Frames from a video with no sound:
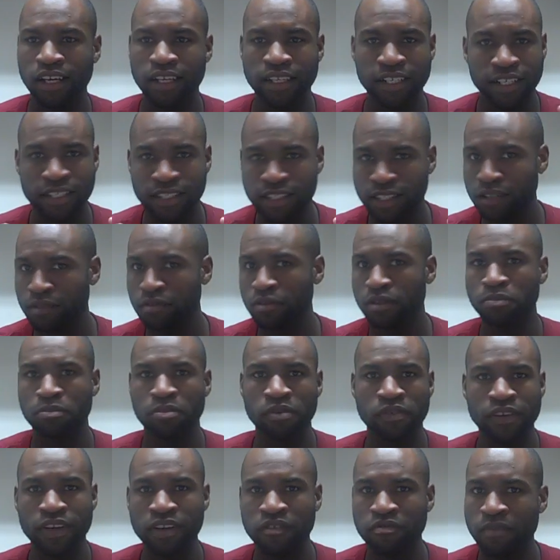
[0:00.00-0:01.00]
He does the
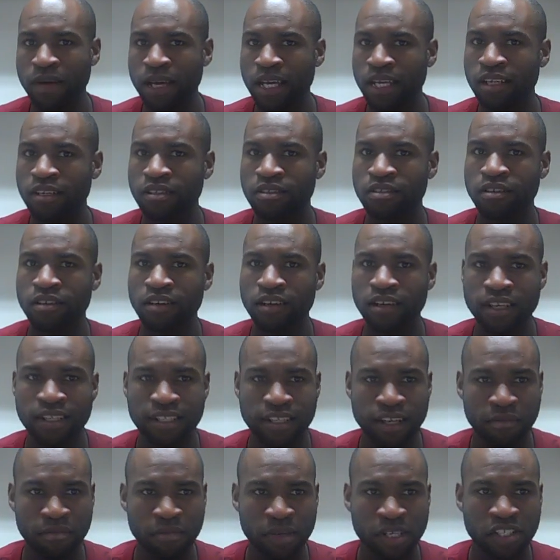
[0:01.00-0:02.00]
preventive maintenance on it,
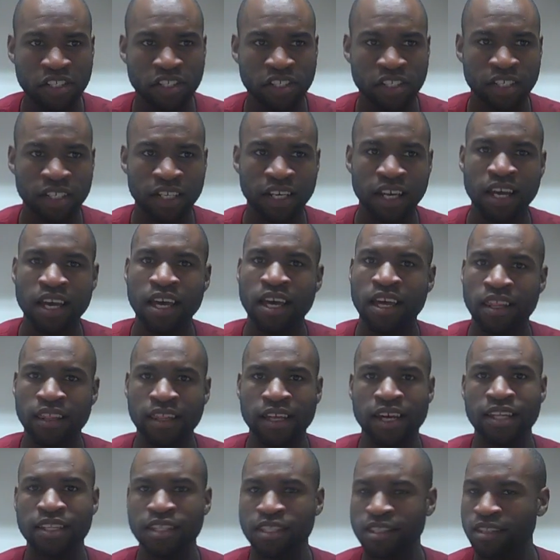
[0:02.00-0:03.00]
as I mentioned.
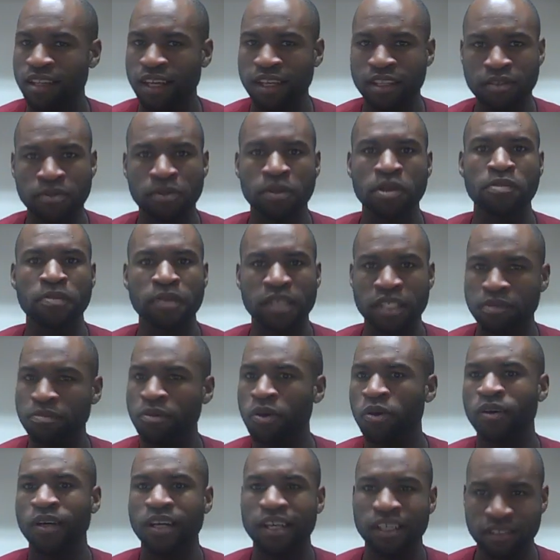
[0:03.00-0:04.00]
That's pretty much
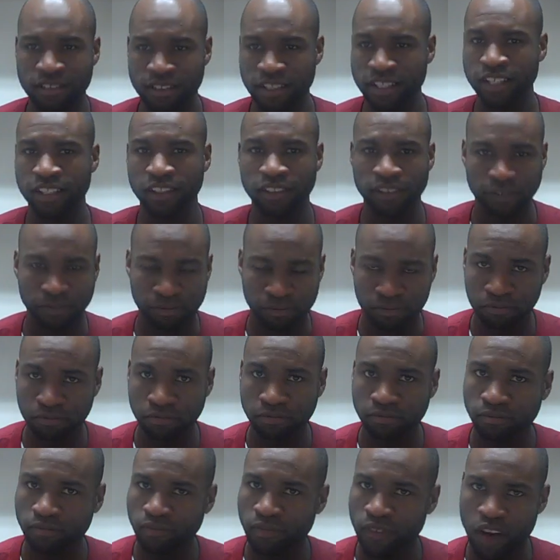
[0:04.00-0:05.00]
the motor hand's deal.
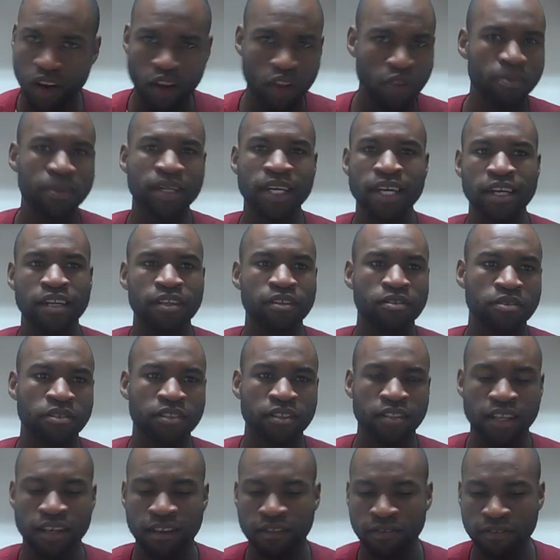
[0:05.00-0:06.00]
All the mechanical
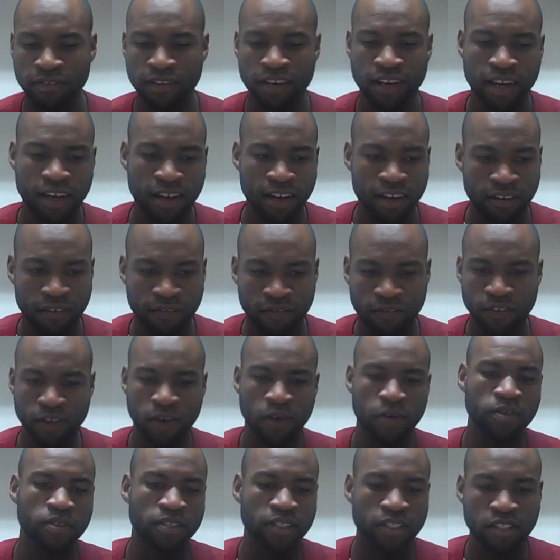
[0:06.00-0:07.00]
stuff
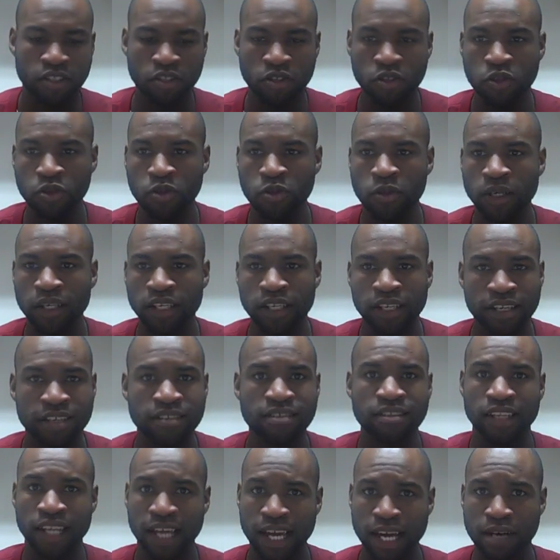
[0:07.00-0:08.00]
falls into
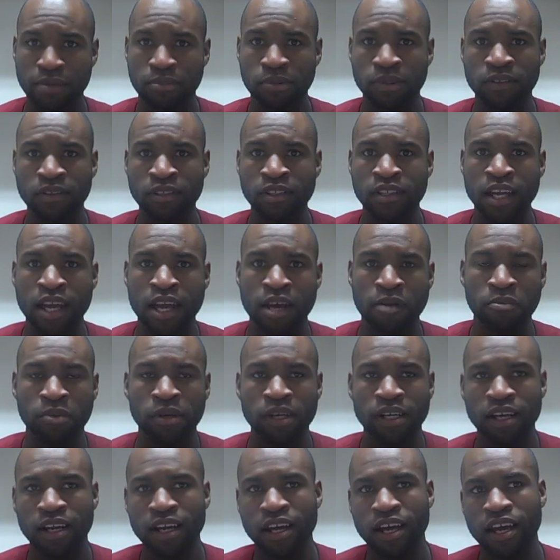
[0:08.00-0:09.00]
his lap.
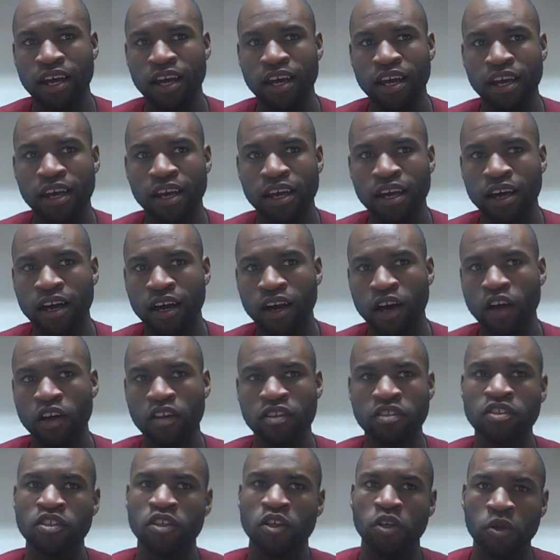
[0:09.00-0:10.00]
But
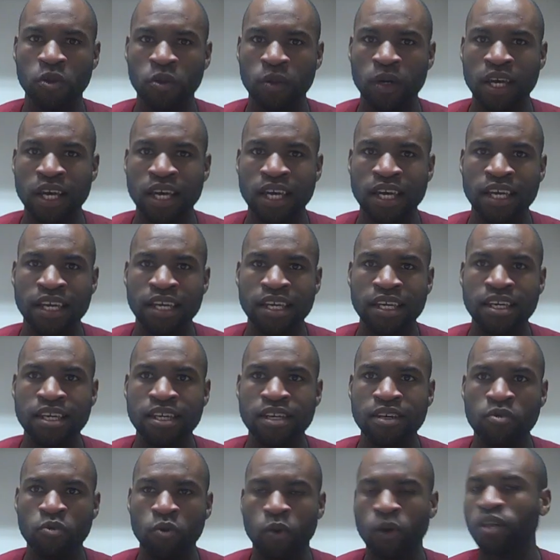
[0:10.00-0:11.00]
also,
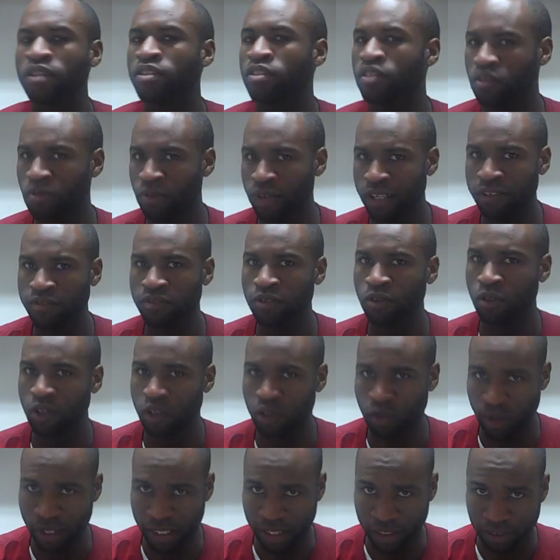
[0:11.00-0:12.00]
he works on the rig
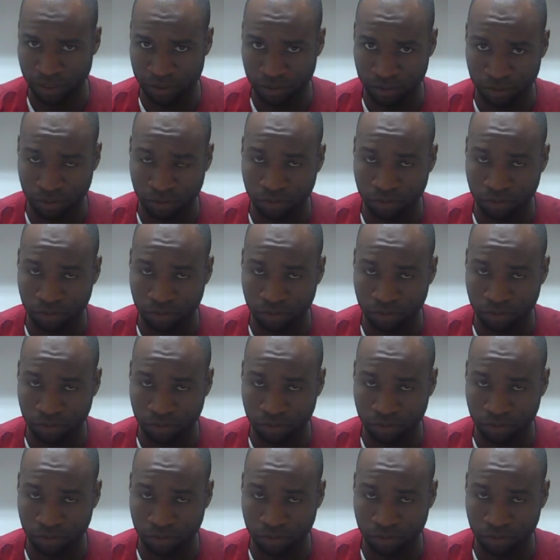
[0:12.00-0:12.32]
floor as well.